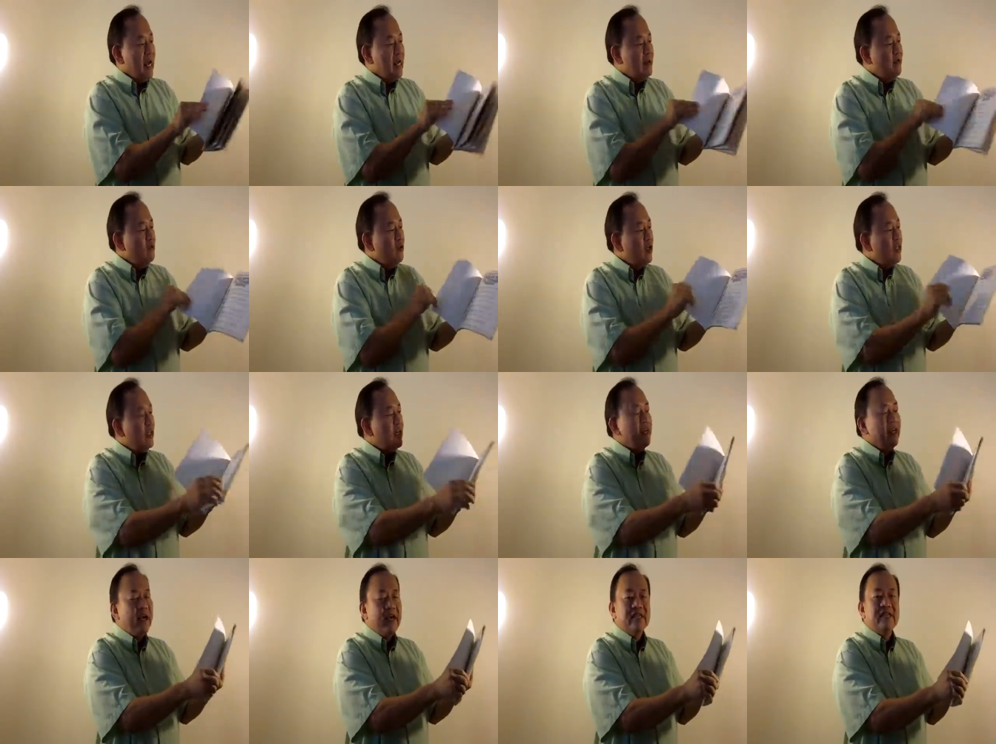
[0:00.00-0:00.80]
And
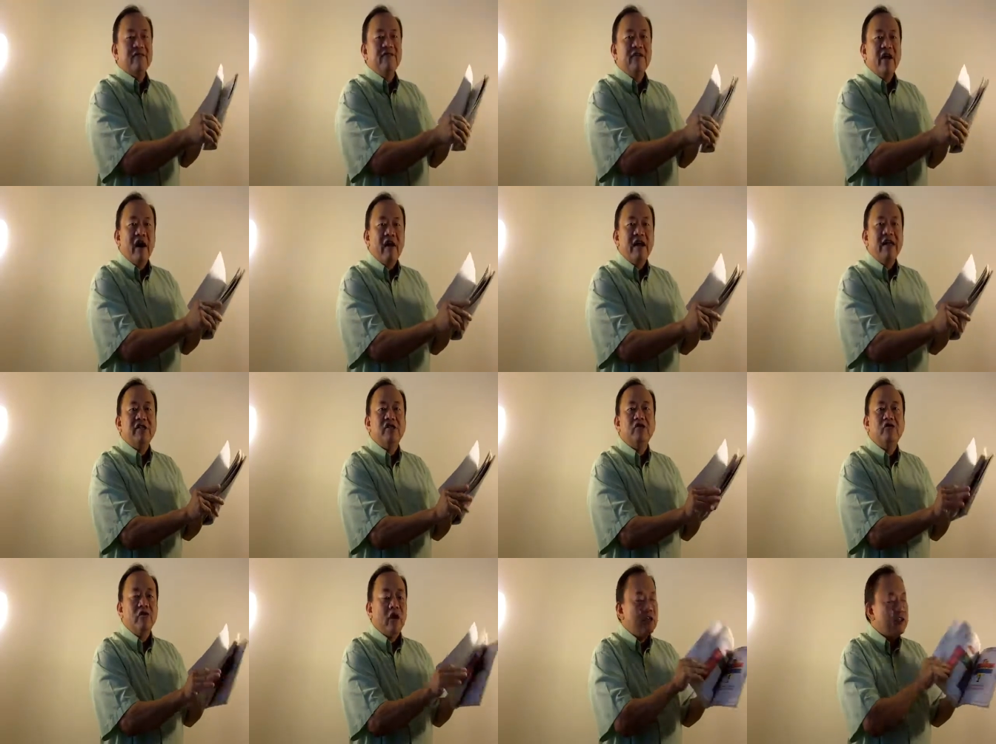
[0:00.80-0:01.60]
really, it's very
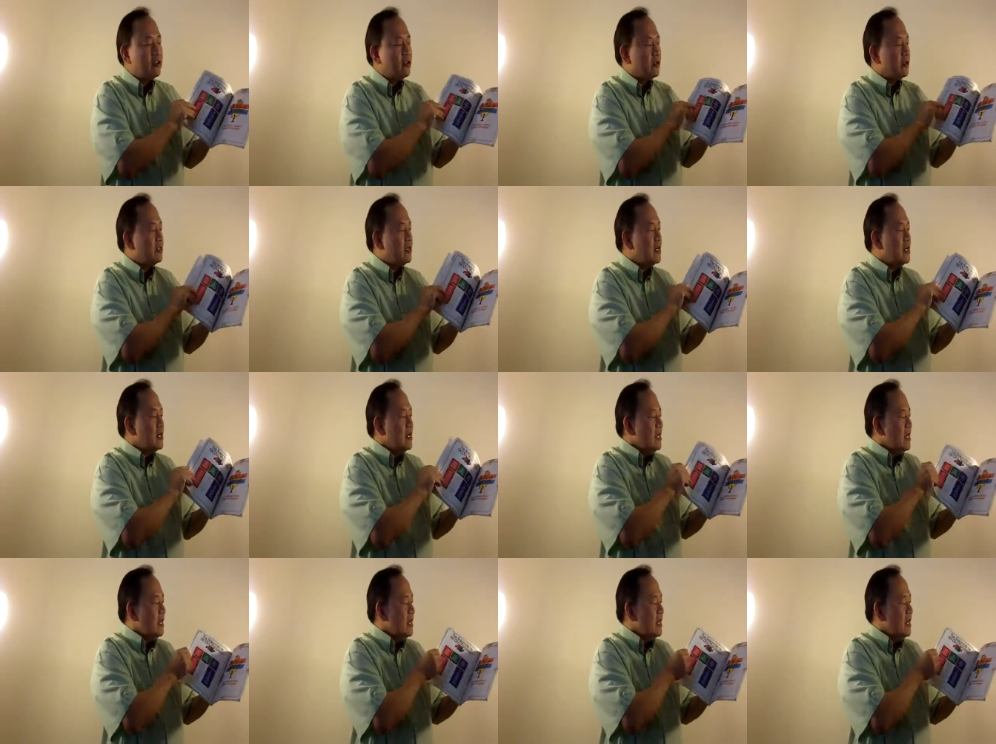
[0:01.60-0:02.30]
structured